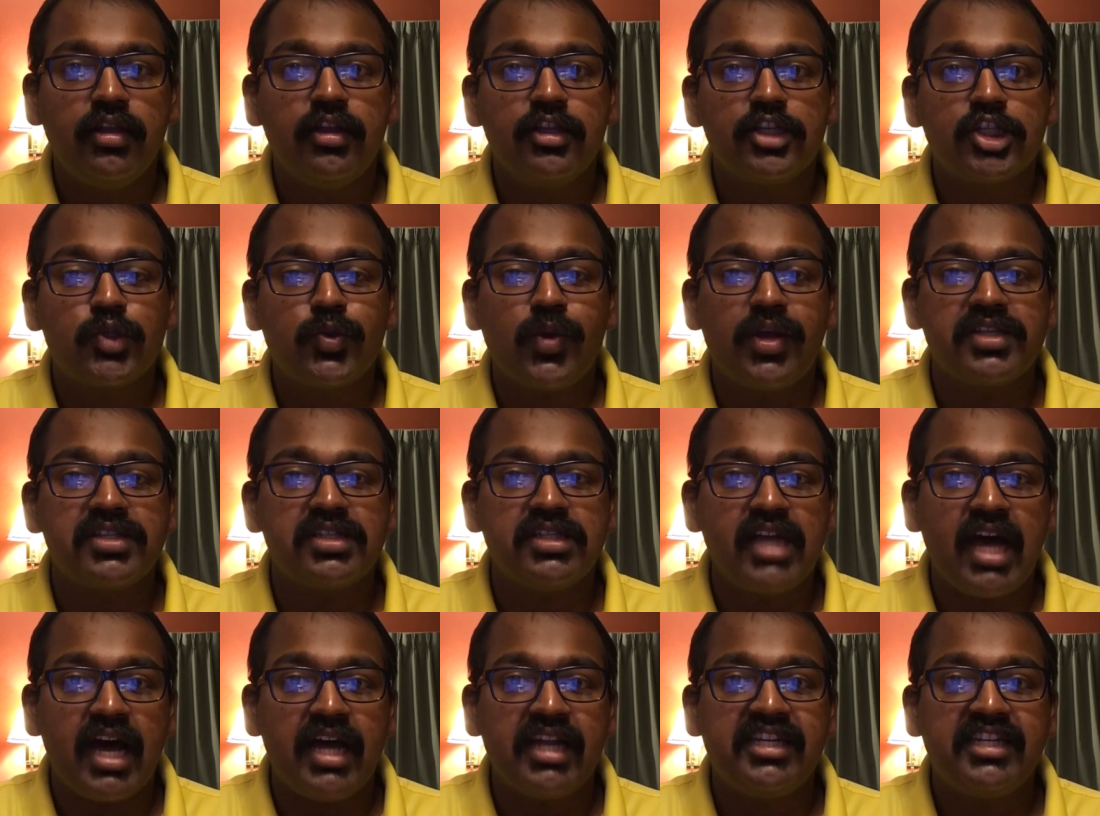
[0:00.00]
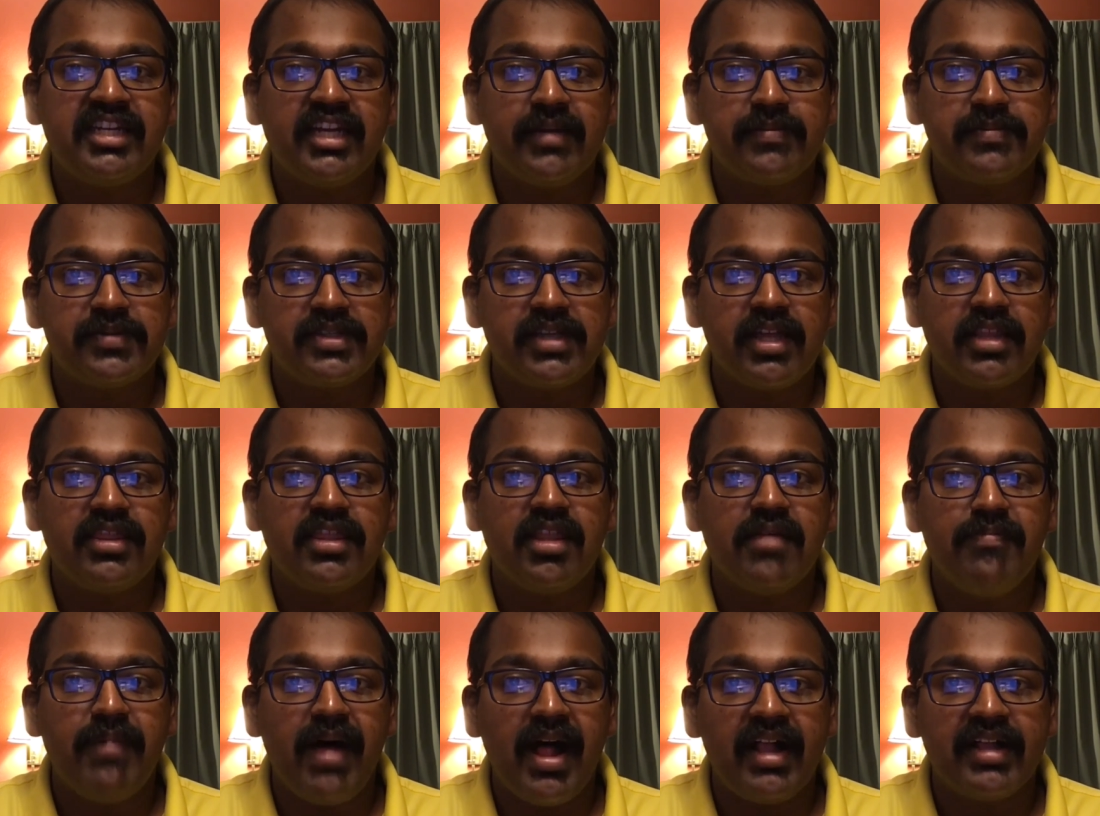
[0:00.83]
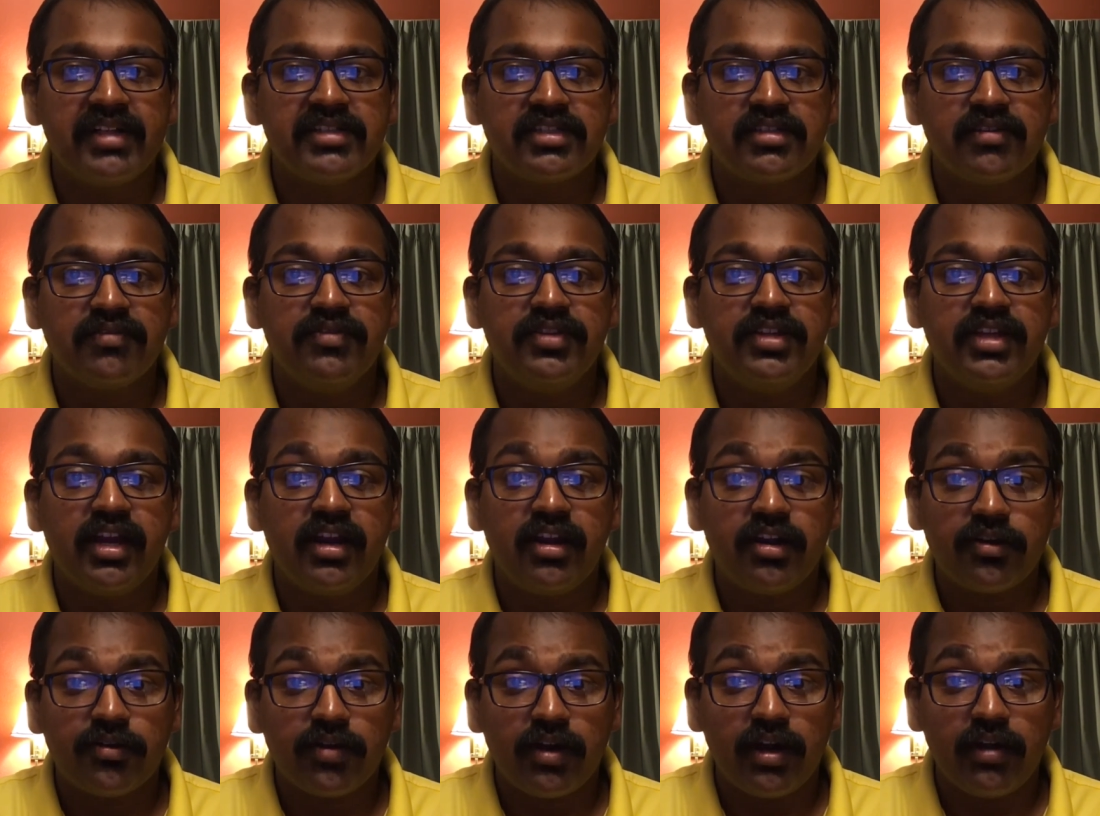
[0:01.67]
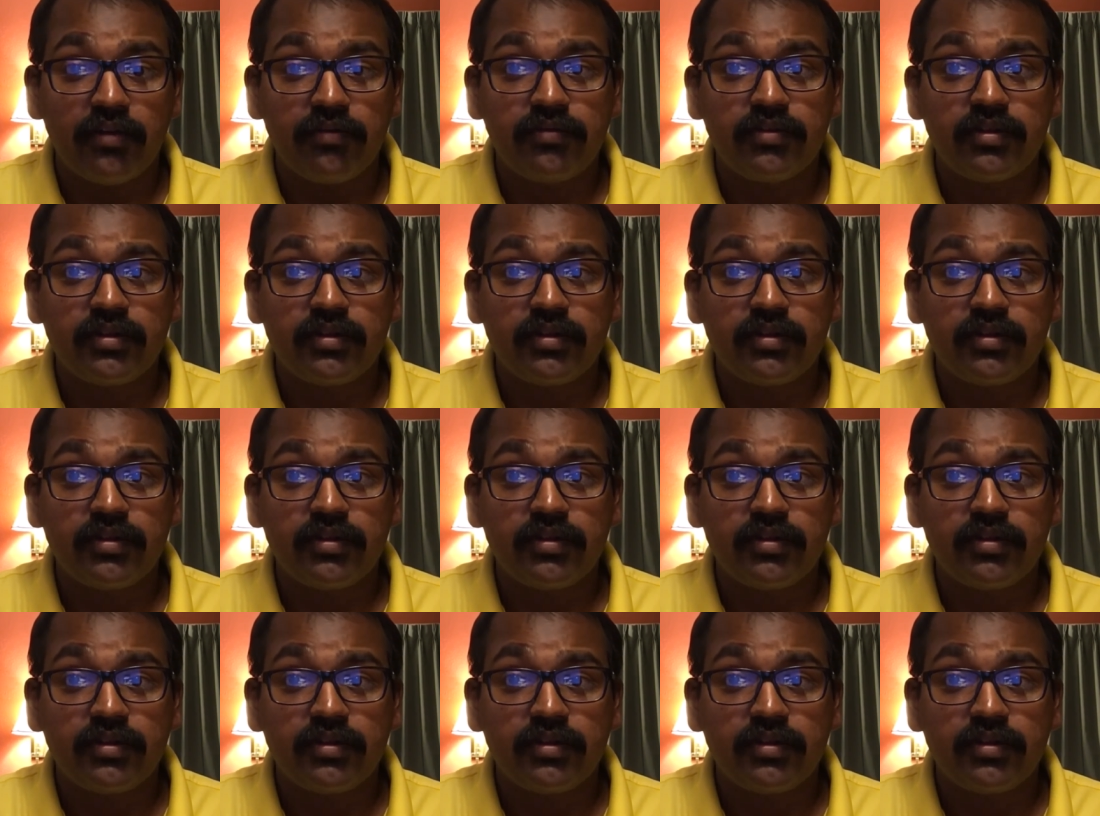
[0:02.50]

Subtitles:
so as not to upset the balance of the aircraft.